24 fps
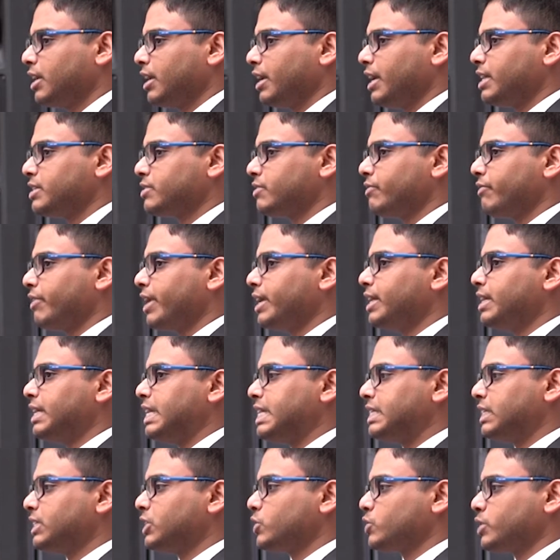It's very
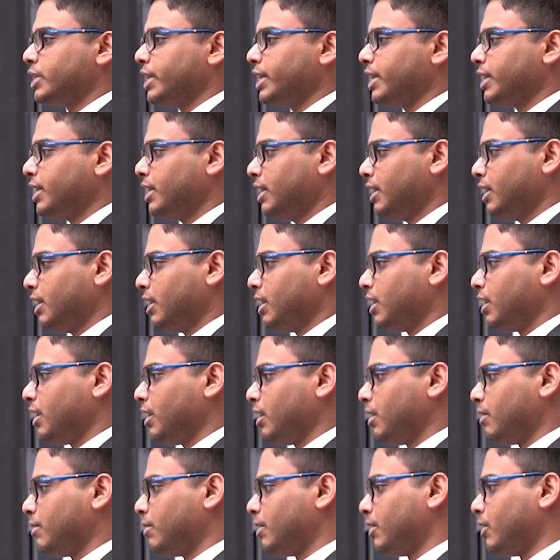easy to say
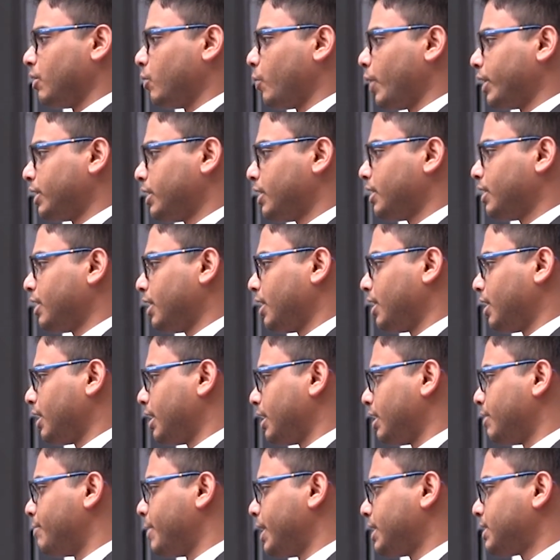whether an
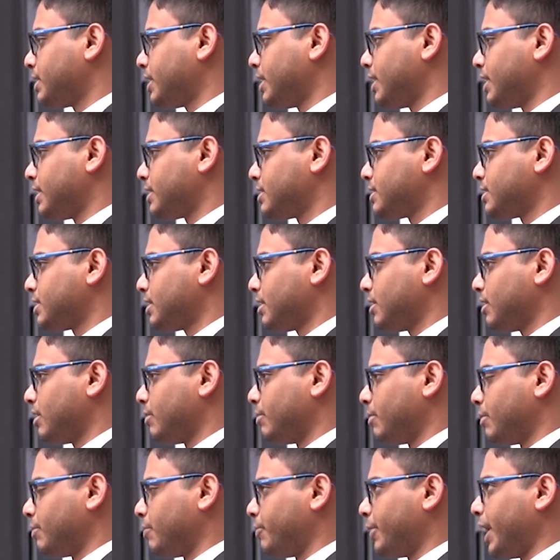image is
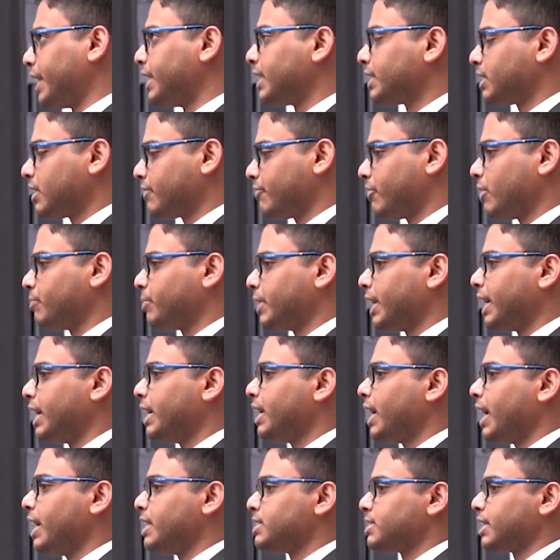predicted from the
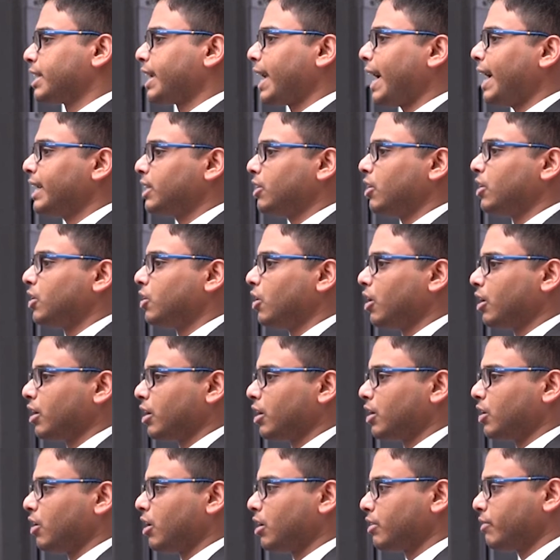AI is a cat or dog
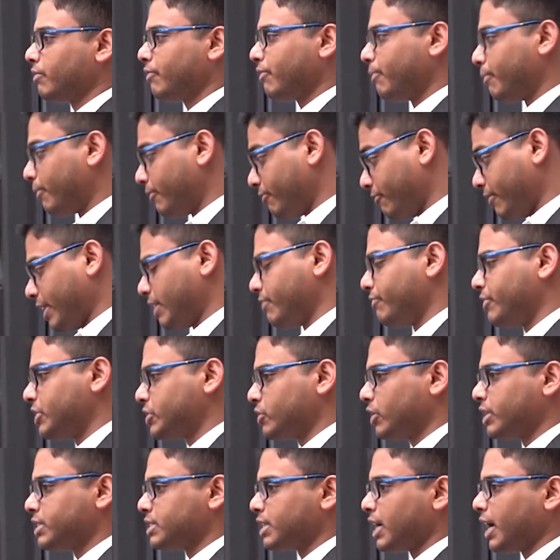or not by
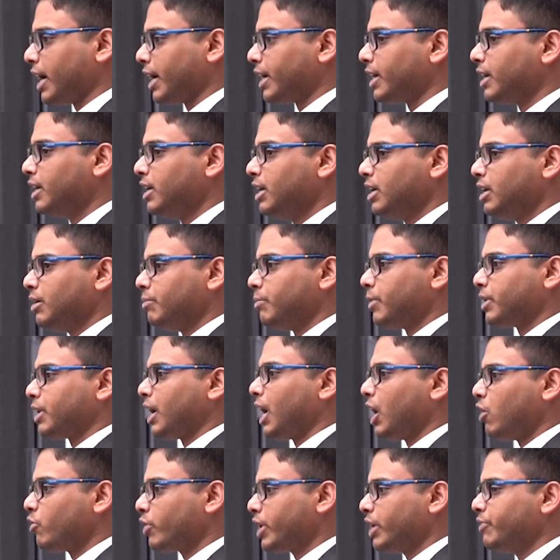visual eye. But
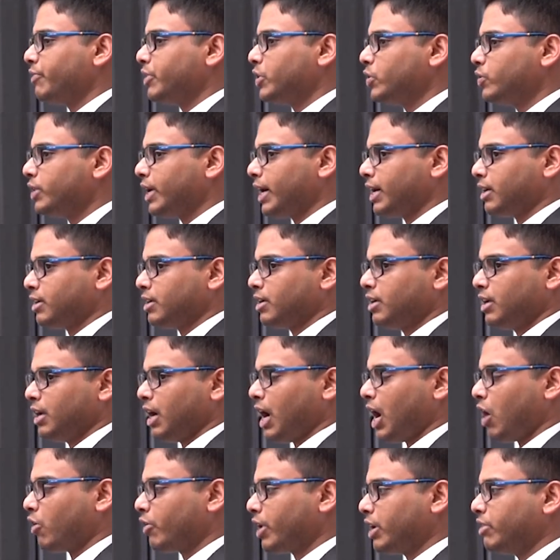how can we do that?
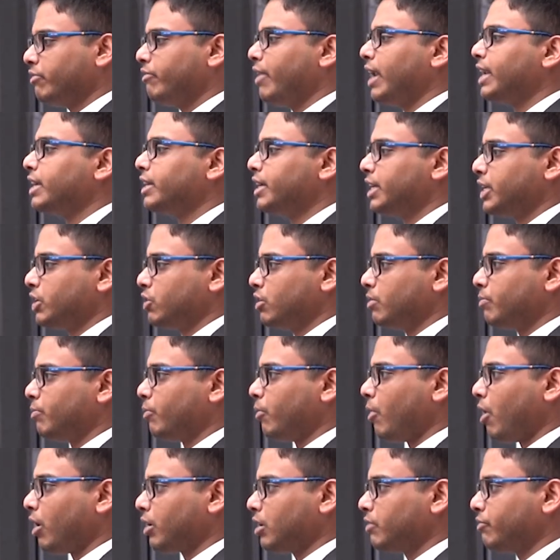How can you validate your
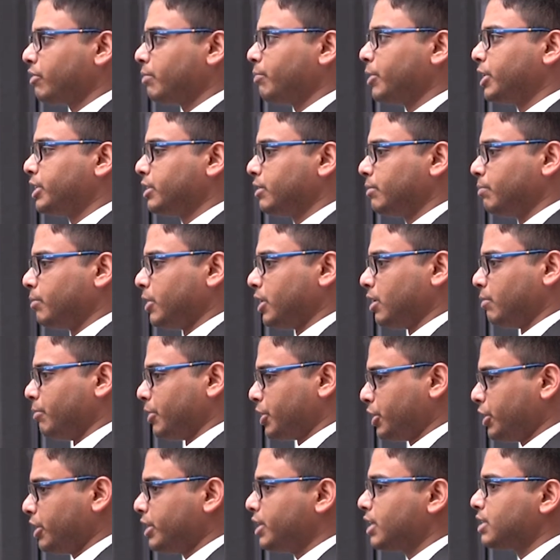model from
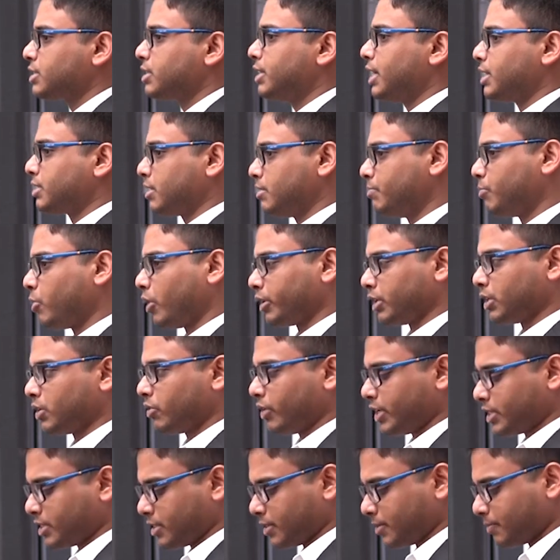materials? That's the important
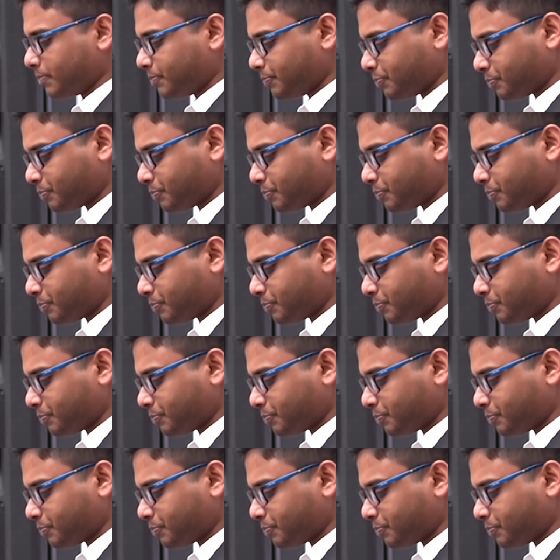question.